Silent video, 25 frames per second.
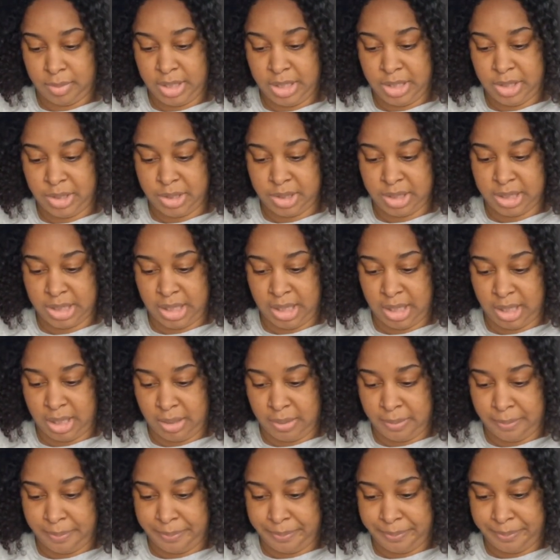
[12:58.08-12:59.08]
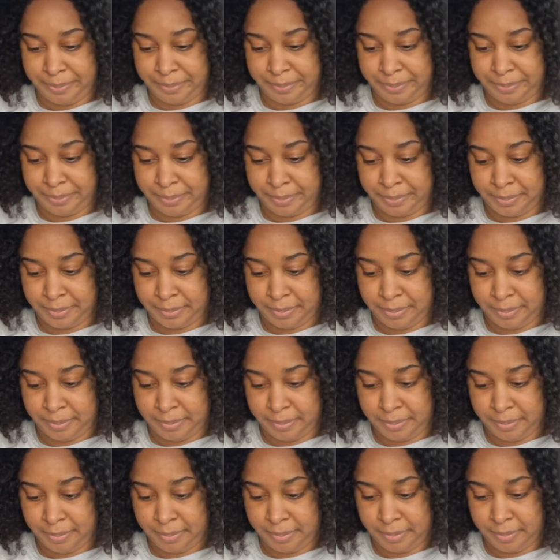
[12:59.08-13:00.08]
Did you see it?
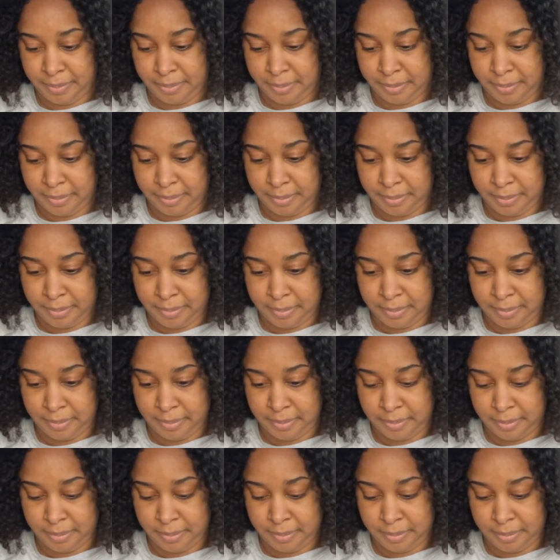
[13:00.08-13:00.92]
No.